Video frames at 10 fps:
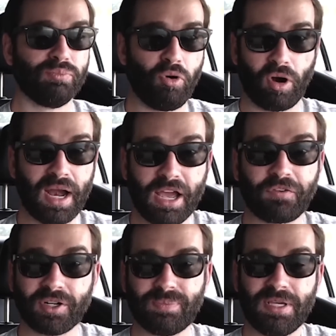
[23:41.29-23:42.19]
more
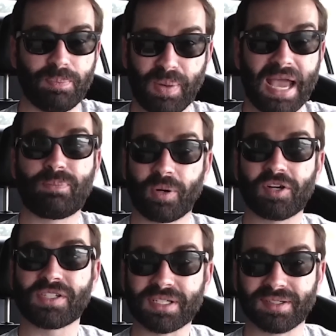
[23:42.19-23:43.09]
effort to be a bad
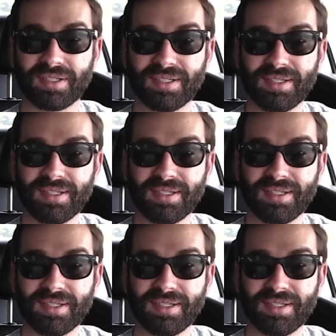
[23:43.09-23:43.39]
person